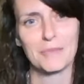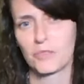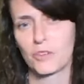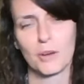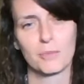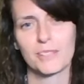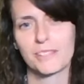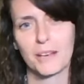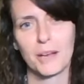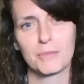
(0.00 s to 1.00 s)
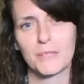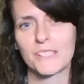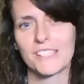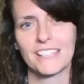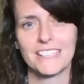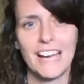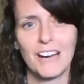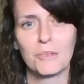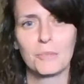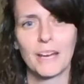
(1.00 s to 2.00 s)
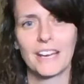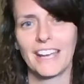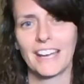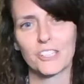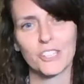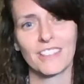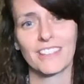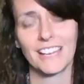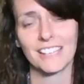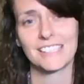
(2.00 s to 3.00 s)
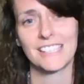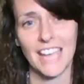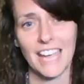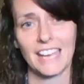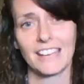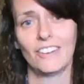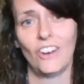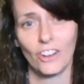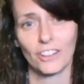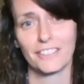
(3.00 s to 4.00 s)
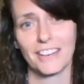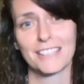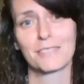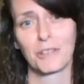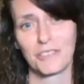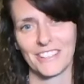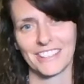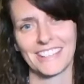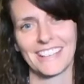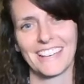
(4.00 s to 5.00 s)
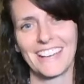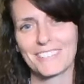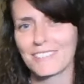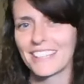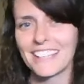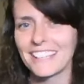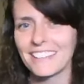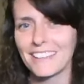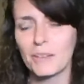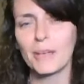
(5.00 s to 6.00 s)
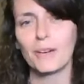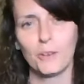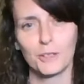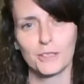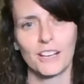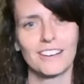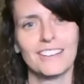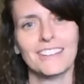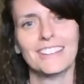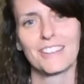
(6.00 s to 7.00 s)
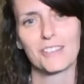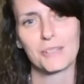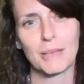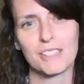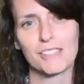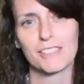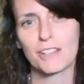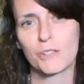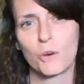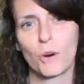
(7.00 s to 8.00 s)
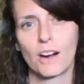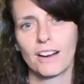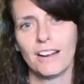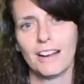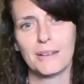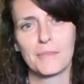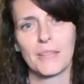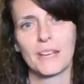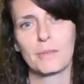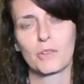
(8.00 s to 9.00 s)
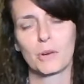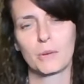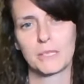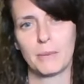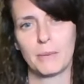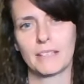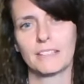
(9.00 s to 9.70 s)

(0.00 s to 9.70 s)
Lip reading: from sun up till sundown, but actually the next day, all of us were feeling it. As we're getting a little bit older, those muscles are sore. The night before we went to bed